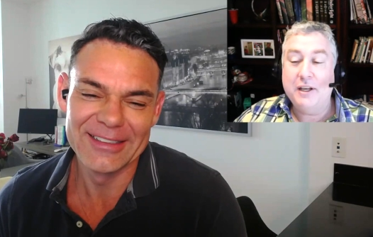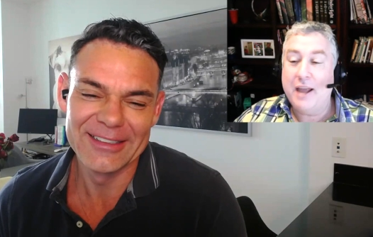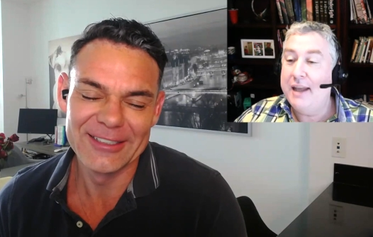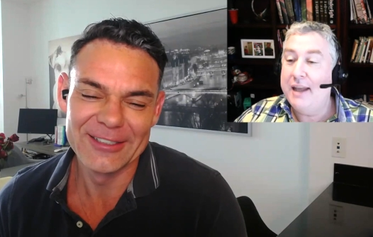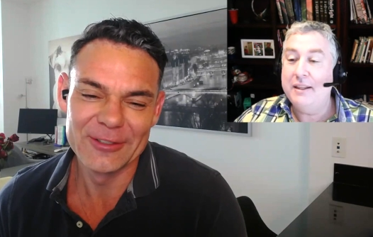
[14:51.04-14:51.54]
Speaker 1: that
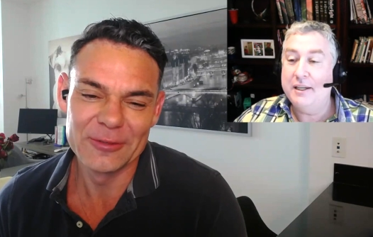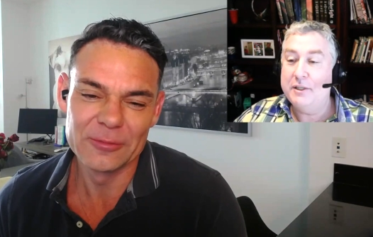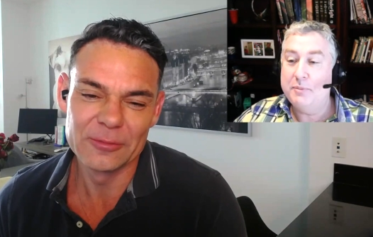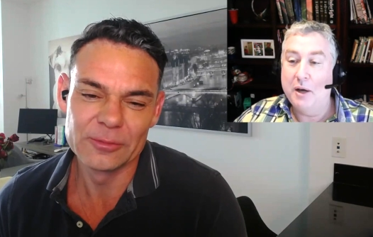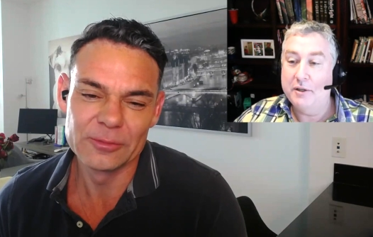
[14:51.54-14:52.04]
anything
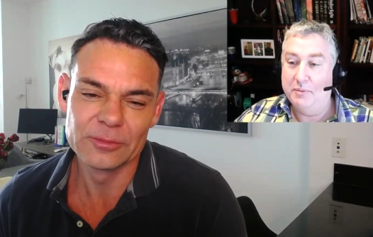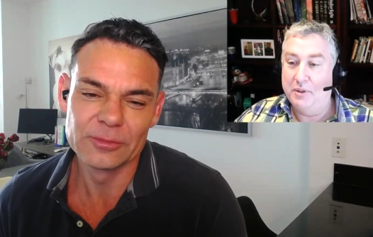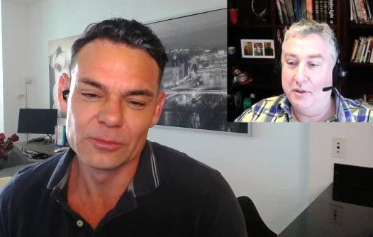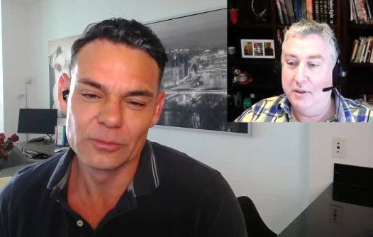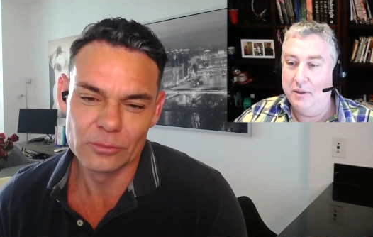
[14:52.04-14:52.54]
is
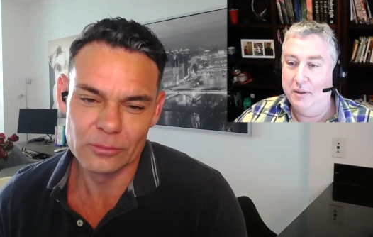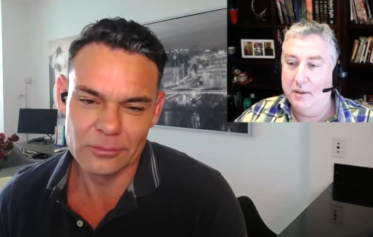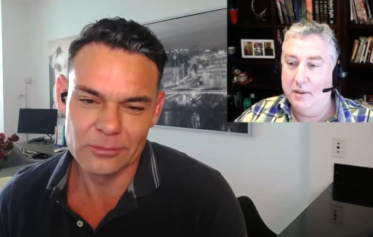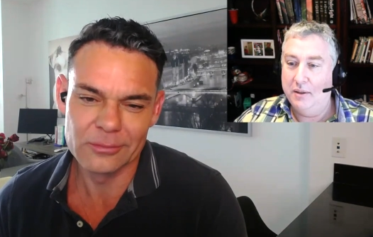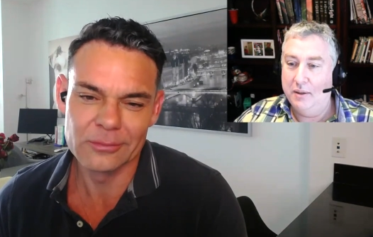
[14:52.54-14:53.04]
possible,
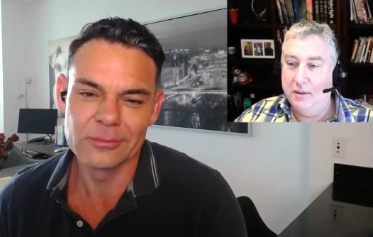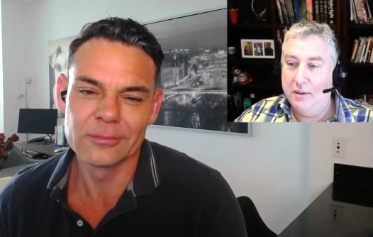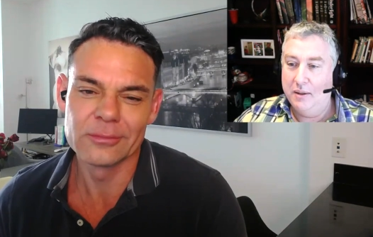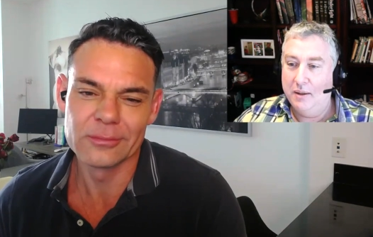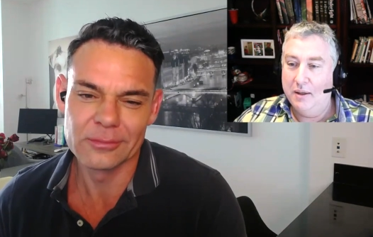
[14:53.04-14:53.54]
mm-hmm.
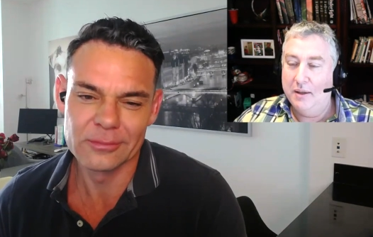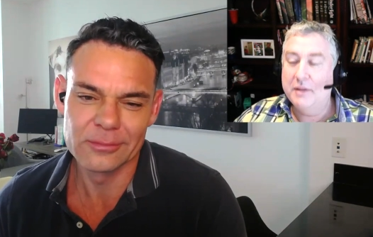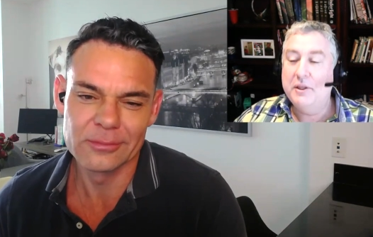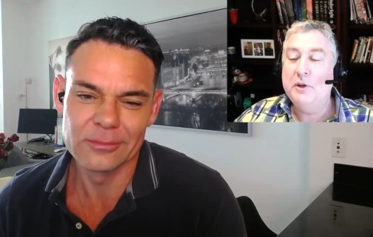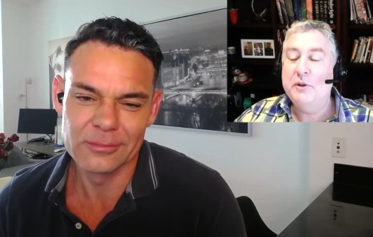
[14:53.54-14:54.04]

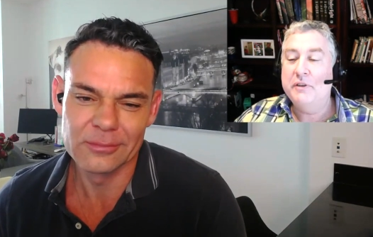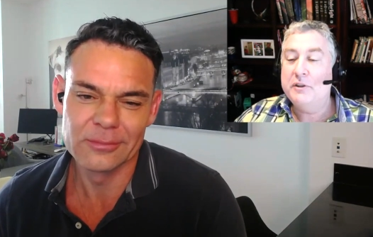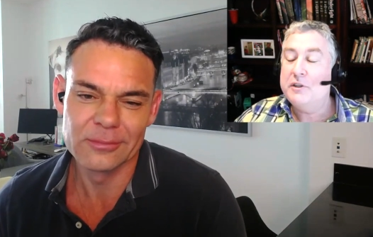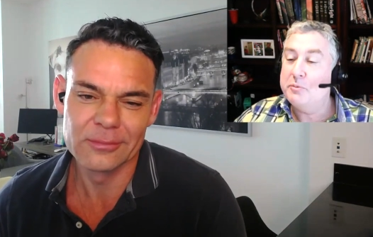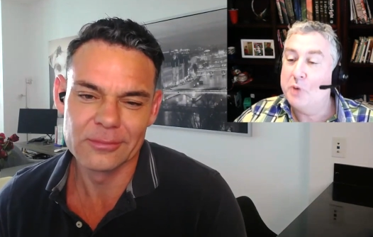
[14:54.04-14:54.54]
that the
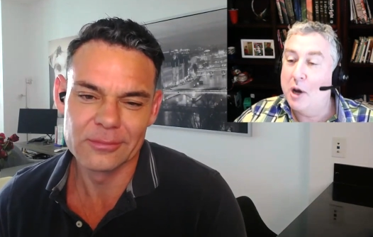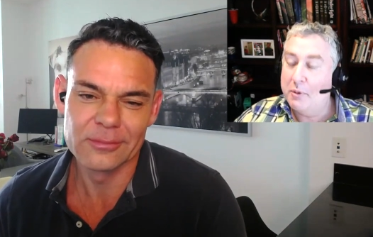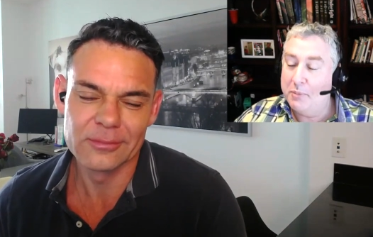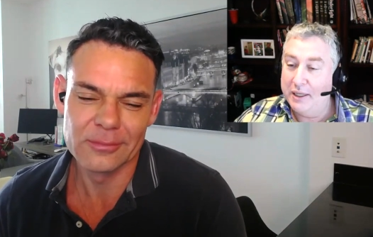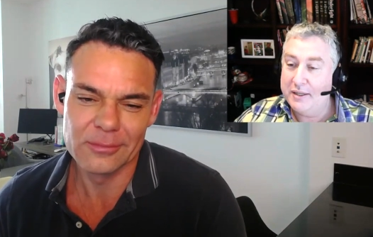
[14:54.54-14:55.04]
universe is
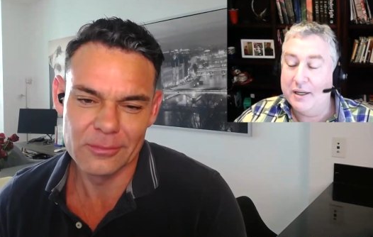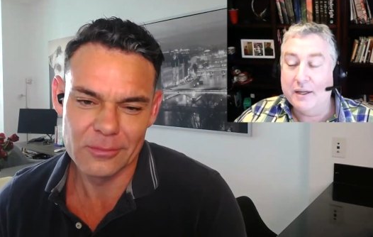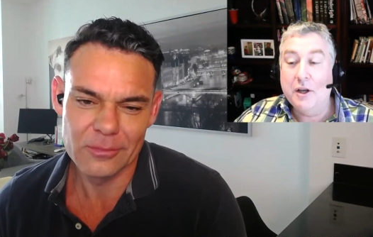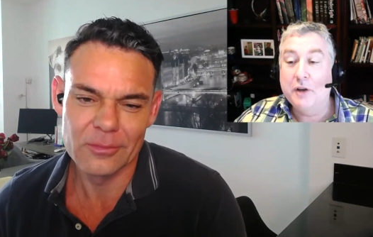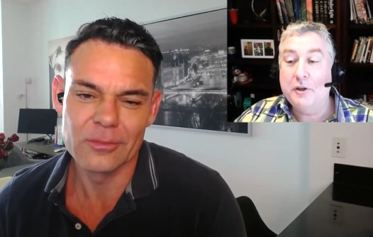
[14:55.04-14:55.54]
probabilistic,
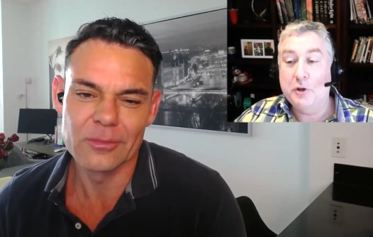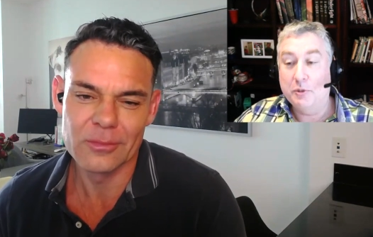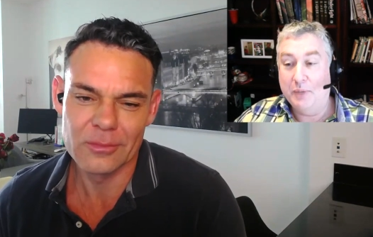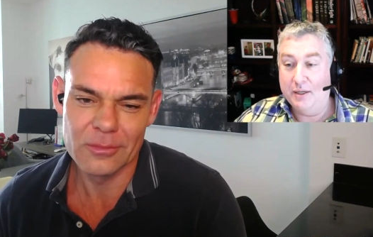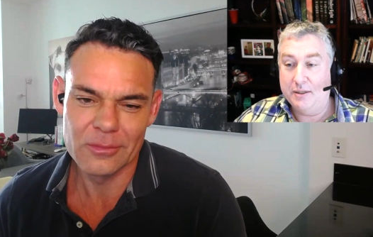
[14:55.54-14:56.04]
not
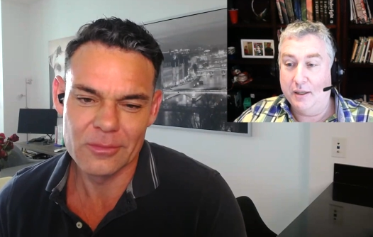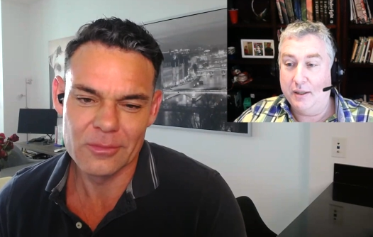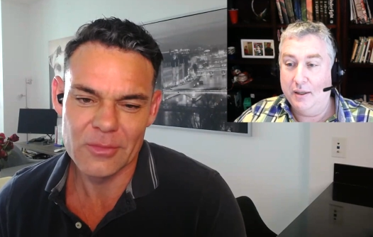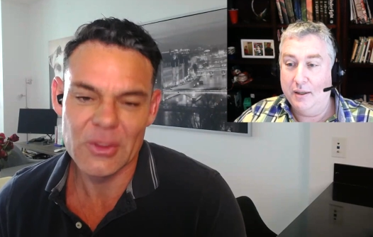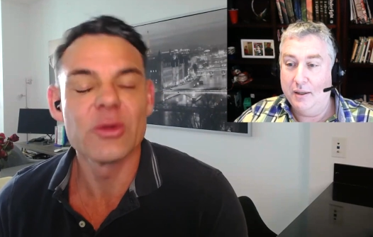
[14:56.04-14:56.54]
deterministic.
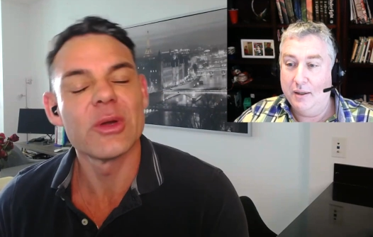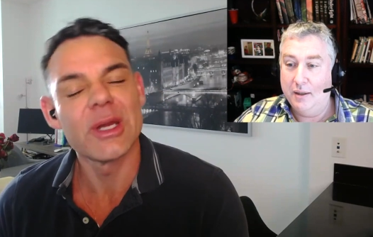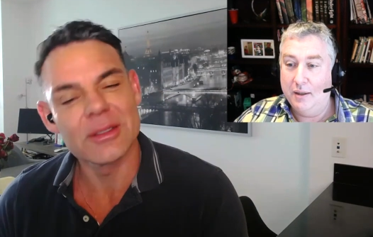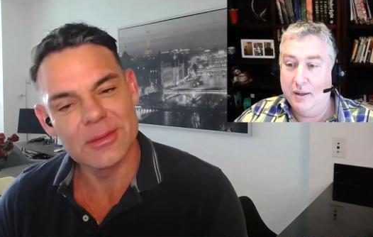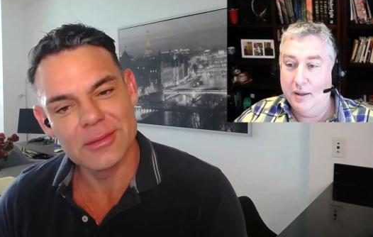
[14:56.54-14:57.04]

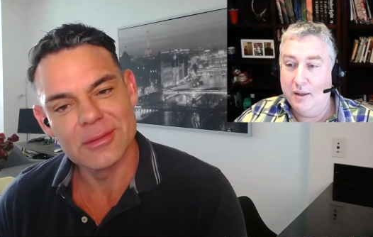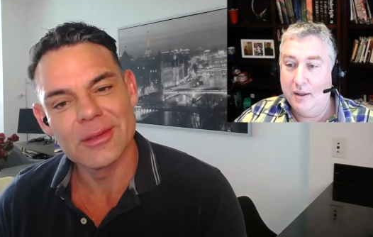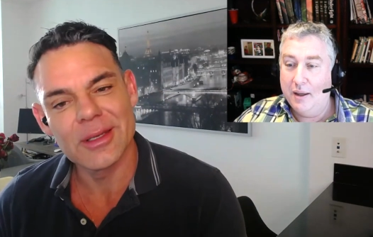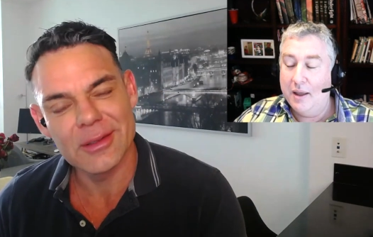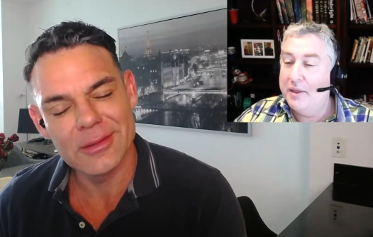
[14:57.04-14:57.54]
Speaker 2: Correct.
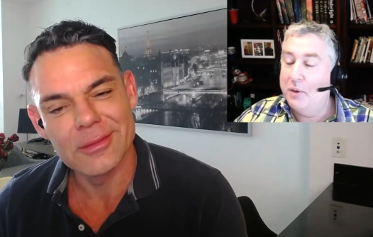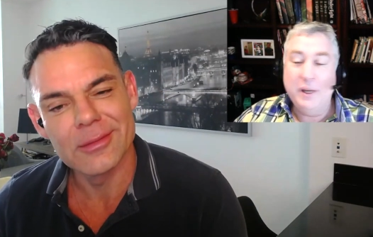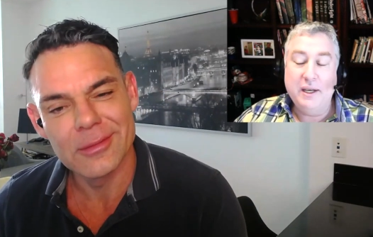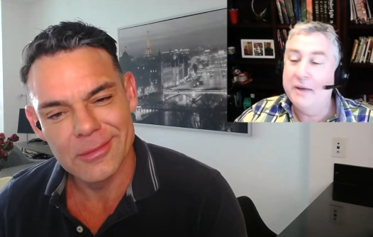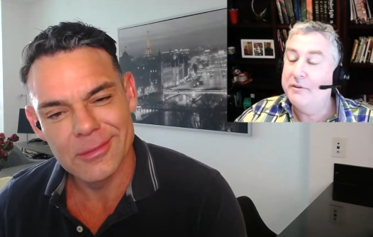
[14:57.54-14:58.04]
Yeah.
Speaker 1: That
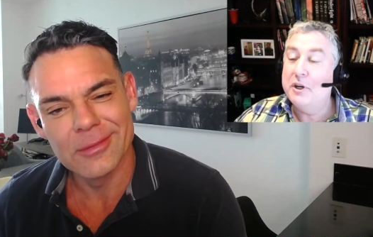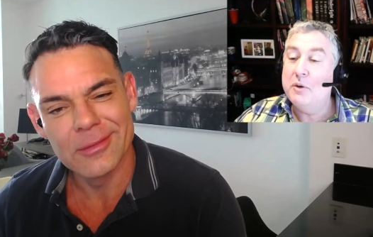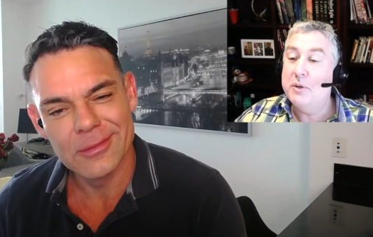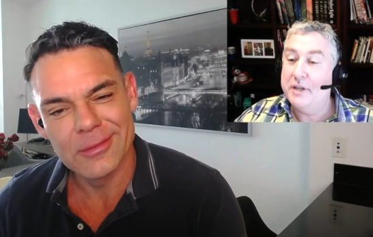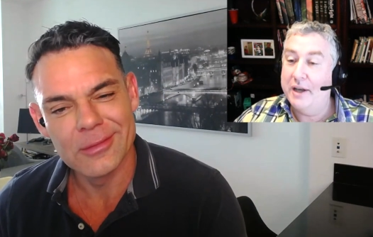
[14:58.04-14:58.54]
we never know
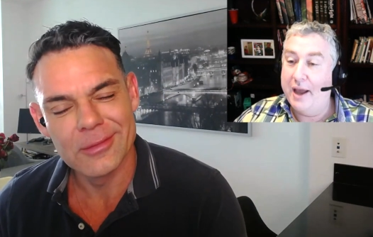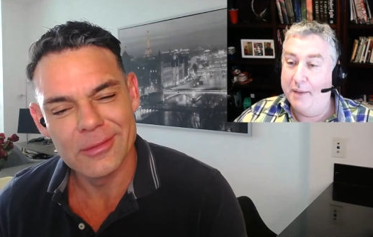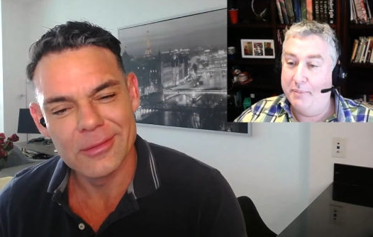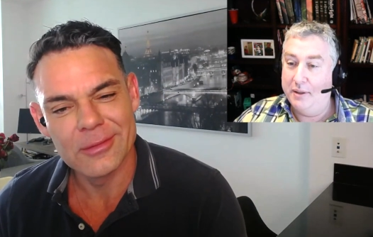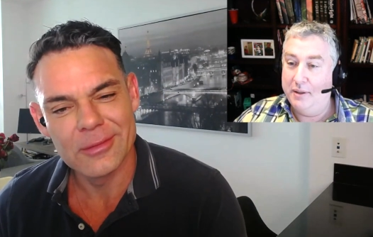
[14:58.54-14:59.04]
what's going to
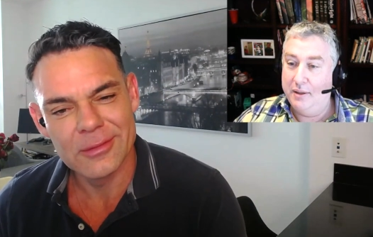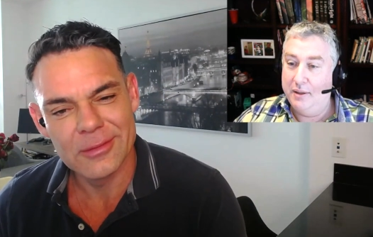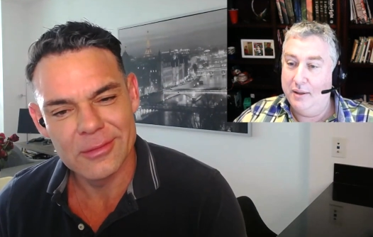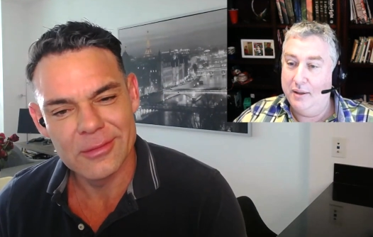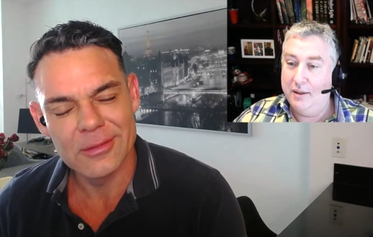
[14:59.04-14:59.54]
happen.
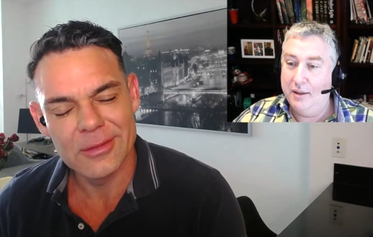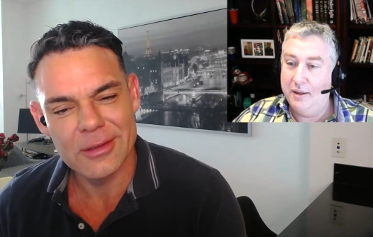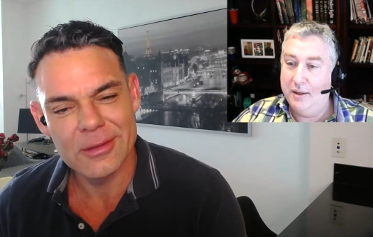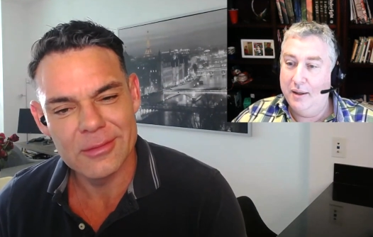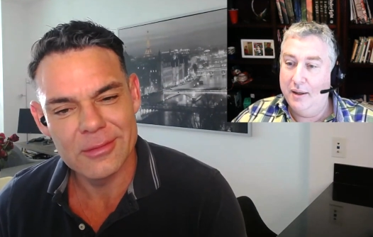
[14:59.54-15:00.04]

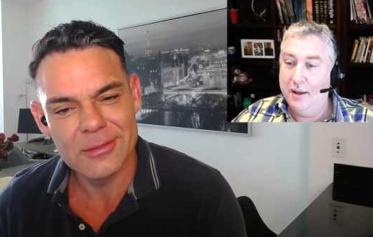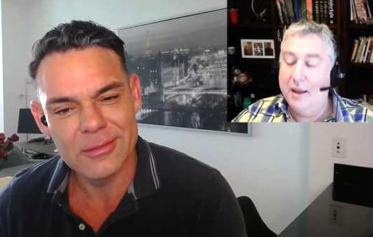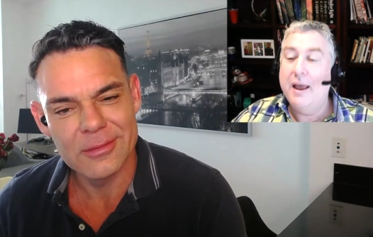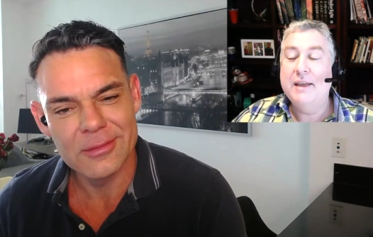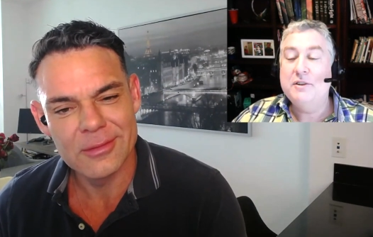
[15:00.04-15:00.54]
Yeah.
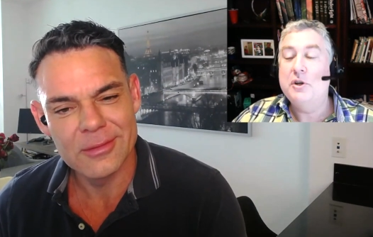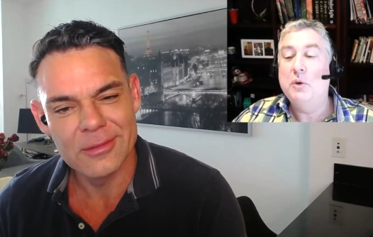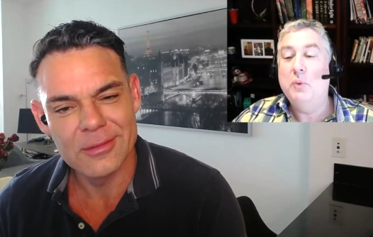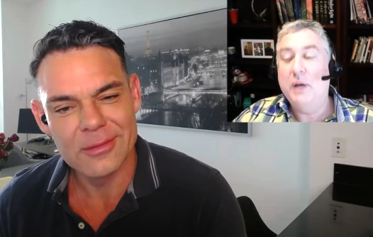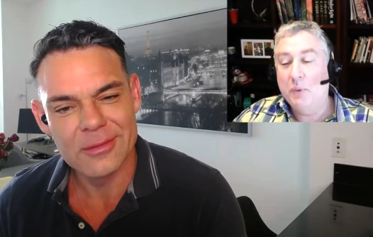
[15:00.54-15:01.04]
And so when I